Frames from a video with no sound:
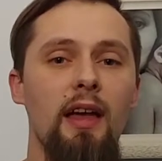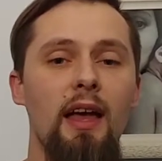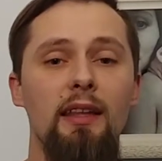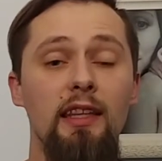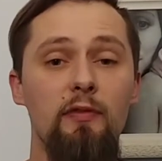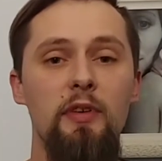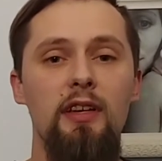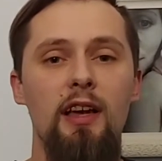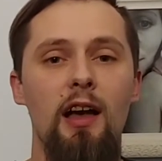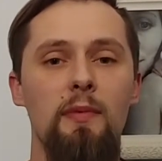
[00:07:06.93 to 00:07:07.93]
and leave me
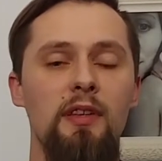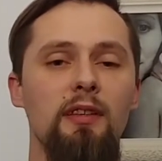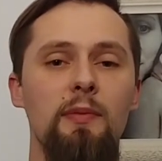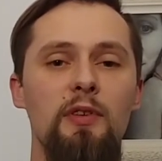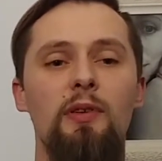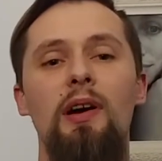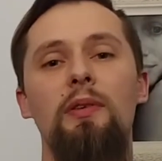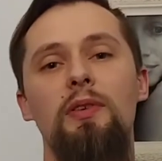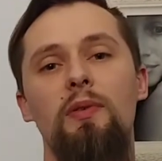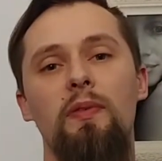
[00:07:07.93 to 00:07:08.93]
a comment and let me know how
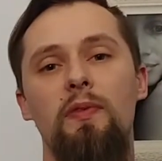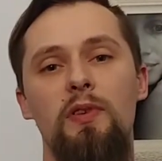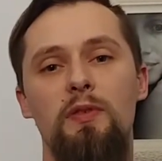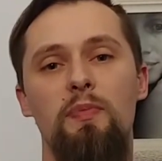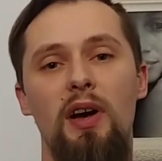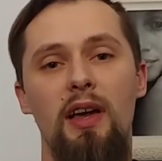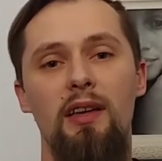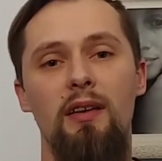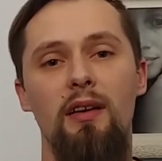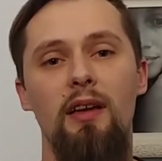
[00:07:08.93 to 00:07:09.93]
your first
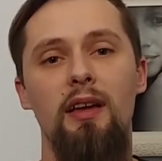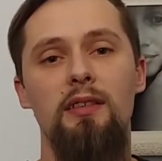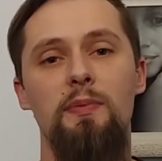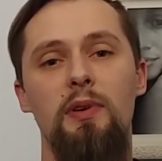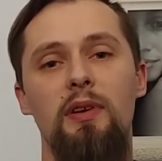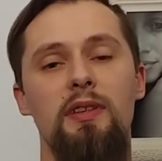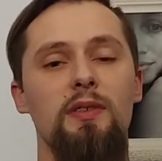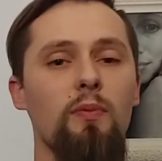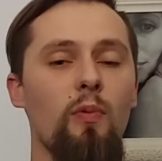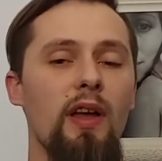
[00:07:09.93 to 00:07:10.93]
buying
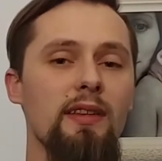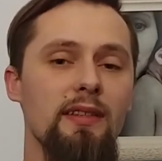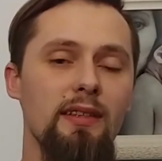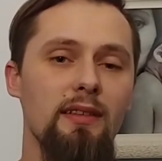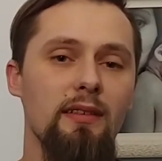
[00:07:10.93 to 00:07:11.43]
experience went.